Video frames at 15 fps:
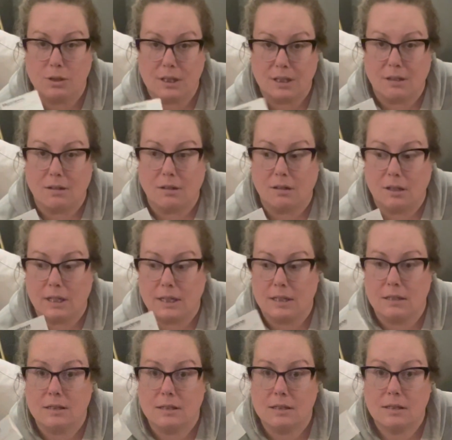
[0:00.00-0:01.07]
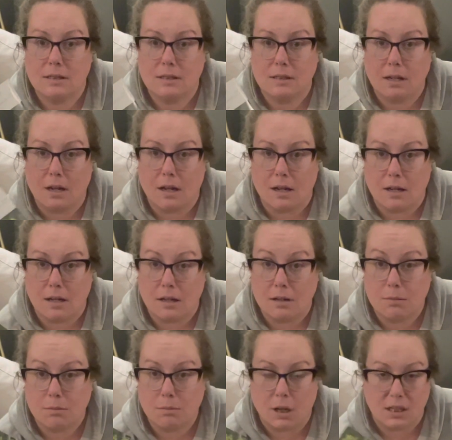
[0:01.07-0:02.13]
Dill is
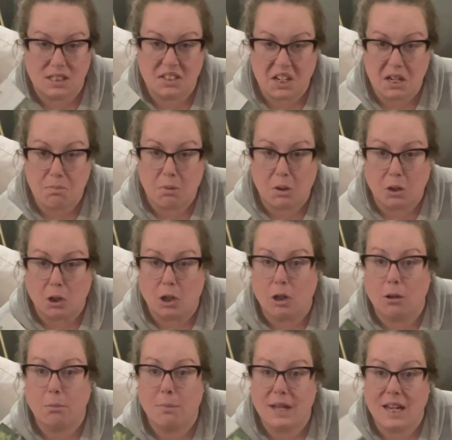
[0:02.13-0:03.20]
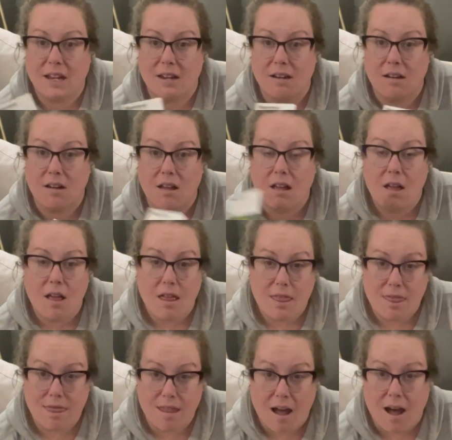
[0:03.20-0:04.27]
a staple herb in
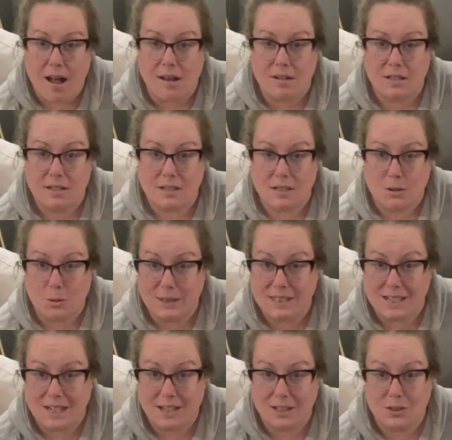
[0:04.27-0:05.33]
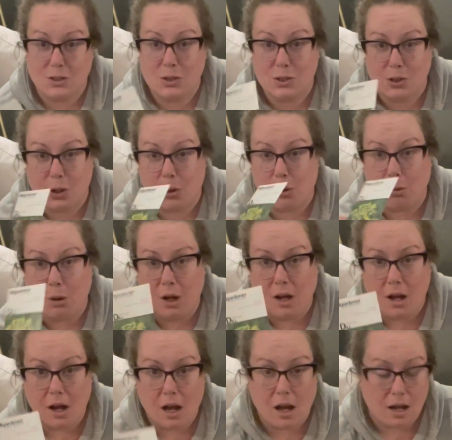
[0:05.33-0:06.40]
that cuisine, so
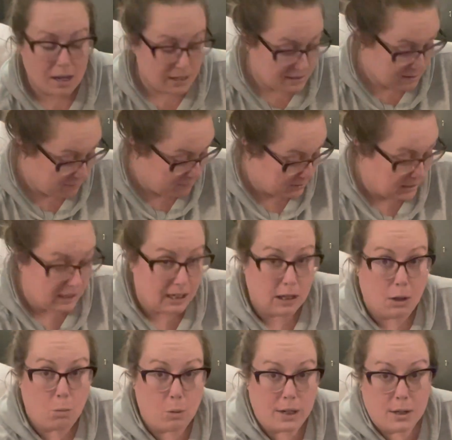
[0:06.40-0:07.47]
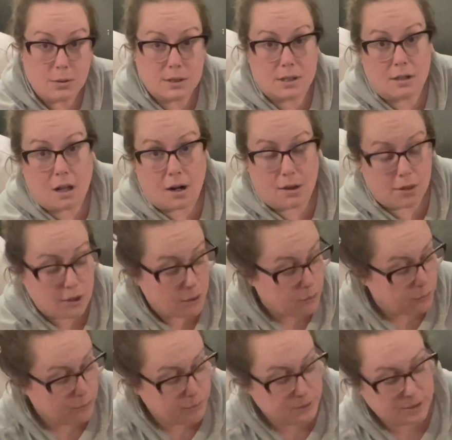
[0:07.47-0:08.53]
definitely want to use a lot of
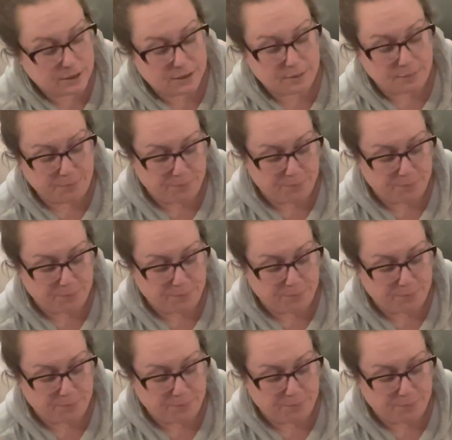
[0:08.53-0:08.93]
those.